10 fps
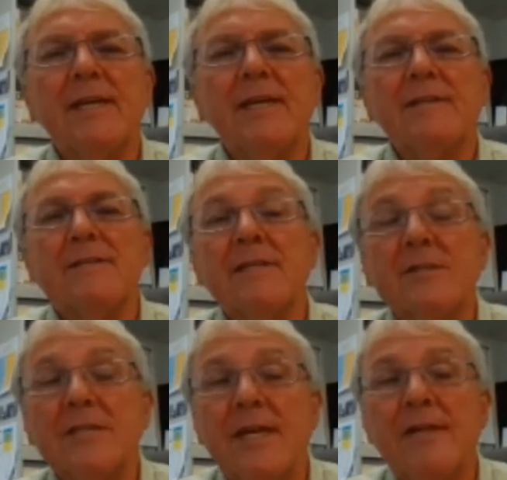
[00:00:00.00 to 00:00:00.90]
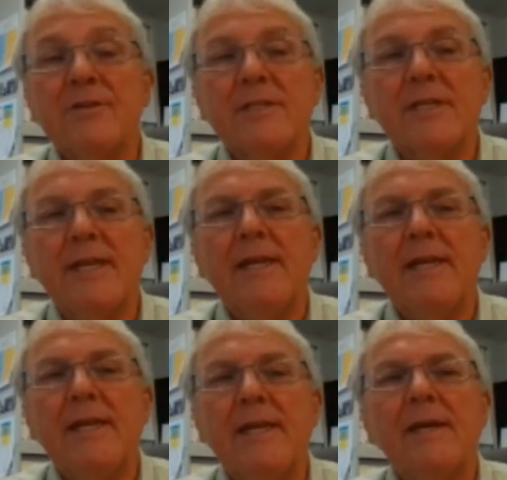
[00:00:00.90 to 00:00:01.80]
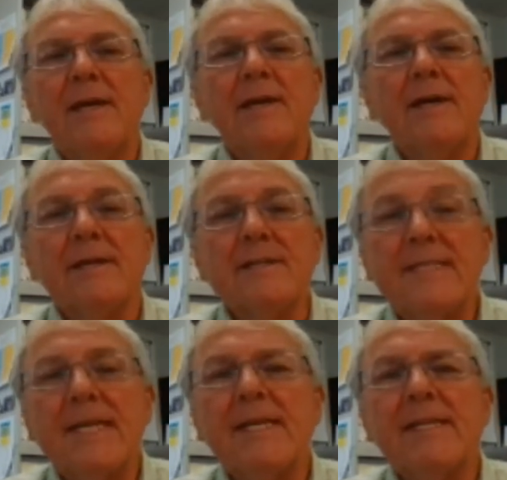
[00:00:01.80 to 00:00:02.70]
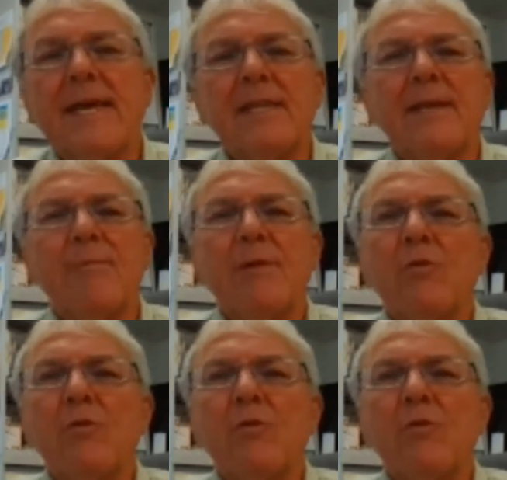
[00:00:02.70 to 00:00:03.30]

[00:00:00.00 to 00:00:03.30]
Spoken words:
Again, since THC exceeding that limit